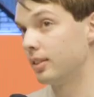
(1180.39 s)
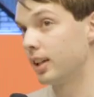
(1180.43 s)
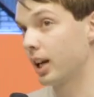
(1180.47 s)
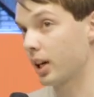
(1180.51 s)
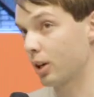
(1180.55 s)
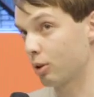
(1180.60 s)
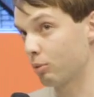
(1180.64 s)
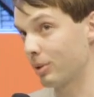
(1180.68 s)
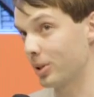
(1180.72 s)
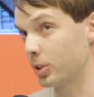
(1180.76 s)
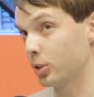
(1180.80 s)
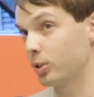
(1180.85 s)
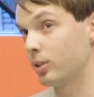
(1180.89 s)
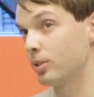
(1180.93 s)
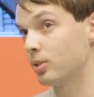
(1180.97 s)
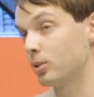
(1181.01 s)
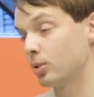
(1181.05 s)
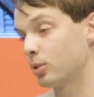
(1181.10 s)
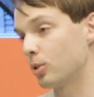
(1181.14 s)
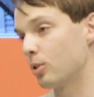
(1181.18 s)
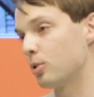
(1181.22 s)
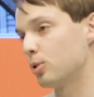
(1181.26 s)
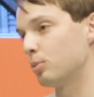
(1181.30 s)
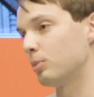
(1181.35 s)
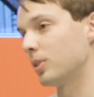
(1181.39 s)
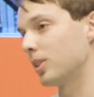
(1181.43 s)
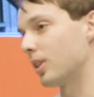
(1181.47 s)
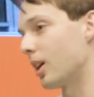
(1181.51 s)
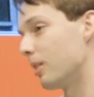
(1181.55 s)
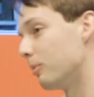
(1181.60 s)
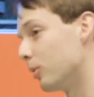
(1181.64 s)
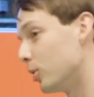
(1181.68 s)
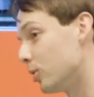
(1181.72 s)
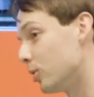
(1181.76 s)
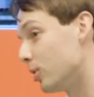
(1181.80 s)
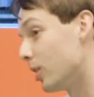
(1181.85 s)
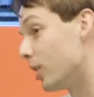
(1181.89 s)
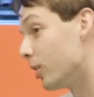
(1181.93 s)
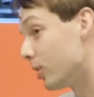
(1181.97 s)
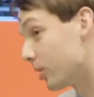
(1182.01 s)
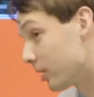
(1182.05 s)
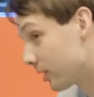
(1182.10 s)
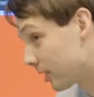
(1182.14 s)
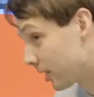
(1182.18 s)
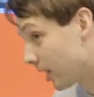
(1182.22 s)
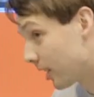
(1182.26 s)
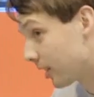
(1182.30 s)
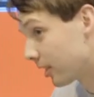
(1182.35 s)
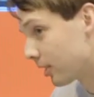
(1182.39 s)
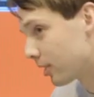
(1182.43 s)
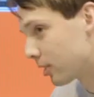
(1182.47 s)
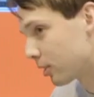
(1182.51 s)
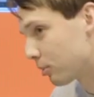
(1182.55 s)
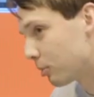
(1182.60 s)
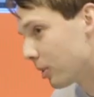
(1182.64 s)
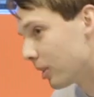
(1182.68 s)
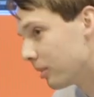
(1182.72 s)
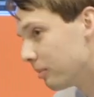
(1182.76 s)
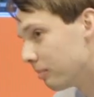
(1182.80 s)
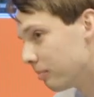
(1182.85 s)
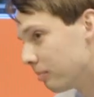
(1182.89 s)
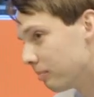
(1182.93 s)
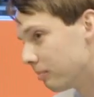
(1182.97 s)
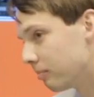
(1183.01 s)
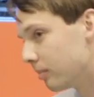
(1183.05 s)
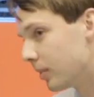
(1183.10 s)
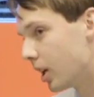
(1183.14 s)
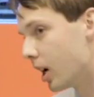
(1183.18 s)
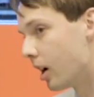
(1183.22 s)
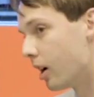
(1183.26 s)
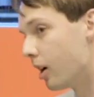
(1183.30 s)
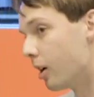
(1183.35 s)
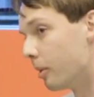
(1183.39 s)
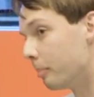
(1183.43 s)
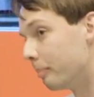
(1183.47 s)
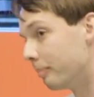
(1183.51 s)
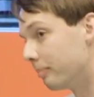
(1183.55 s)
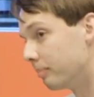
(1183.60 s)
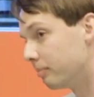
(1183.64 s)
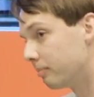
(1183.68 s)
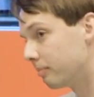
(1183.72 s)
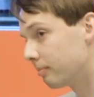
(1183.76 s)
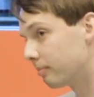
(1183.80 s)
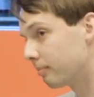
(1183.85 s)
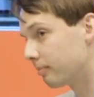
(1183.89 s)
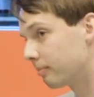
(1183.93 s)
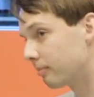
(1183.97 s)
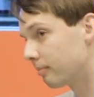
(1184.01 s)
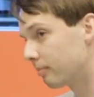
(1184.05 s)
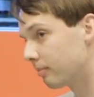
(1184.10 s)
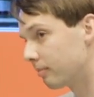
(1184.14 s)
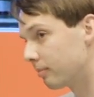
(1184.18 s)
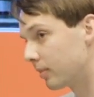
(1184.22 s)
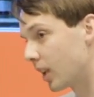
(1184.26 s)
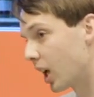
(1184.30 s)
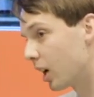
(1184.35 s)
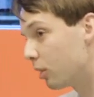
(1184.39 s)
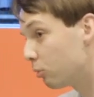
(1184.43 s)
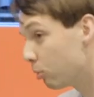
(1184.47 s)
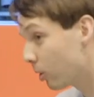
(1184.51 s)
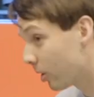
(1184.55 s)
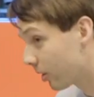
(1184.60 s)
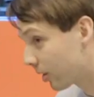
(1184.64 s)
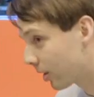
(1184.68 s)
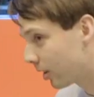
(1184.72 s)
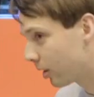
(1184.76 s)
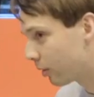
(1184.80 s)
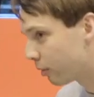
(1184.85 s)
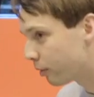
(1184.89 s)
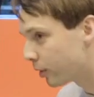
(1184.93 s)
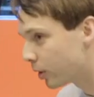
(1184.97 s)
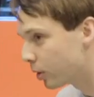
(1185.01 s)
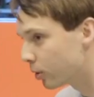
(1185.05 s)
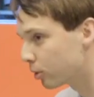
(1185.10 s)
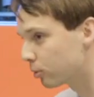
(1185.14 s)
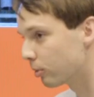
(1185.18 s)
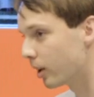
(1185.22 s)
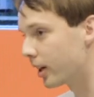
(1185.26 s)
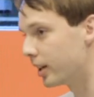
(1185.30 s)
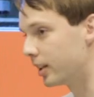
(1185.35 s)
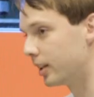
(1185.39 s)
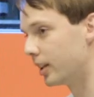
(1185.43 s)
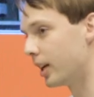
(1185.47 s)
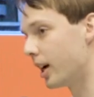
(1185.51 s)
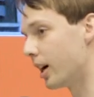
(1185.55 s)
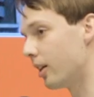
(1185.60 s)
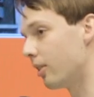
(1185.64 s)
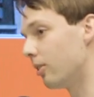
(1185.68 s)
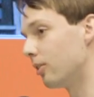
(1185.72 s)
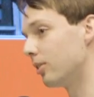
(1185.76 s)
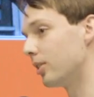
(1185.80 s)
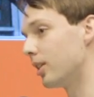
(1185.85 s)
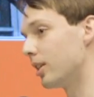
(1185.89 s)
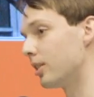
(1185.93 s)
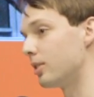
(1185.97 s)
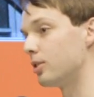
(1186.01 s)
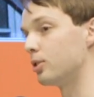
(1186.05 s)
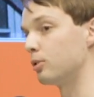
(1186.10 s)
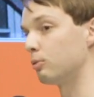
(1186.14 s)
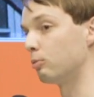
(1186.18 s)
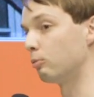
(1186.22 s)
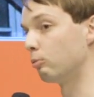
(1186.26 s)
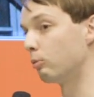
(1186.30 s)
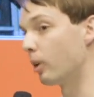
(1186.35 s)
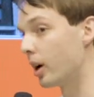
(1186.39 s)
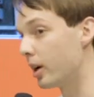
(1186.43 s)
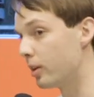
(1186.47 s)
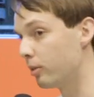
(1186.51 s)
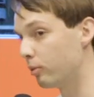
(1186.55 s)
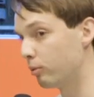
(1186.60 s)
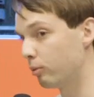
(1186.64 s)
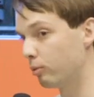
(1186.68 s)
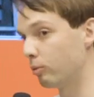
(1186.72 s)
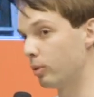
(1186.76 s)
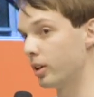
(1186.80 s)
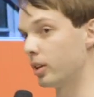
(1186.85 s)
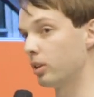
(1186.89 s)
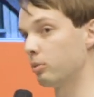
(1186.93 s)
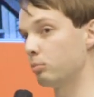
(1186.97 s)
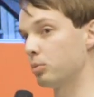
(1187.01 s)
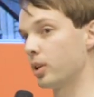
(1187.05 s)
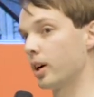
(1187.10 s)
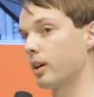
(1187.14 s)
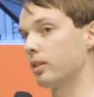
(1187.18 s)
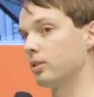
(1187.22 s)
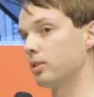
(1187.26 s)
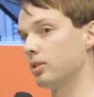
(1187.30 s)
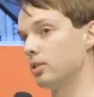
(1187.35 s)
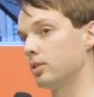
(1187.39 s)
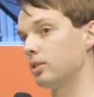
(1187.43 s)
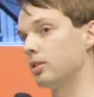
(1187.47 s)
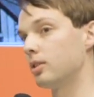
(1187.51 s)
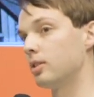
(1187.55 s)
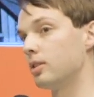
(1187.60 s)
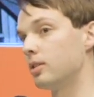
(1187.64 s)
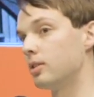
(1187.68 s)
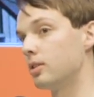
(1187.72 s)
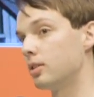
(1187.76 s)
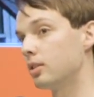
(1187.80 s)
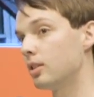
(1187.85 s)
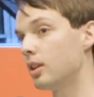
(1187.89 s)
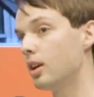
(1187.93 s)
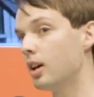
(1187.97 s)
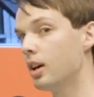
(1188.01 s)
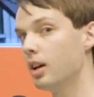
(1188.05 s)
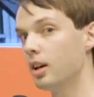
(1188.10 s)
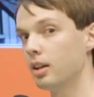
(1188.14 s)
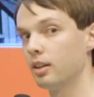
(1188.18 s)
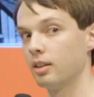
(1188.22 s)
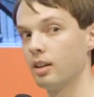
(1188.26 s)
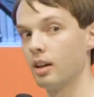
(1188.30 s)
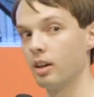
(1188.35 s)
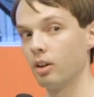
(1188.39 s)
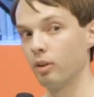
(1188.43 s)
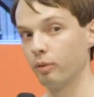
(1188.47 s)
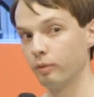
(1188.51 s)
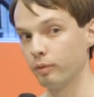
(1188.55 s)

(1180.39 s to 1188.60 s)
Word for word: that question starts with conversations like this one. Um, I work in a field right now that is rife with practices that are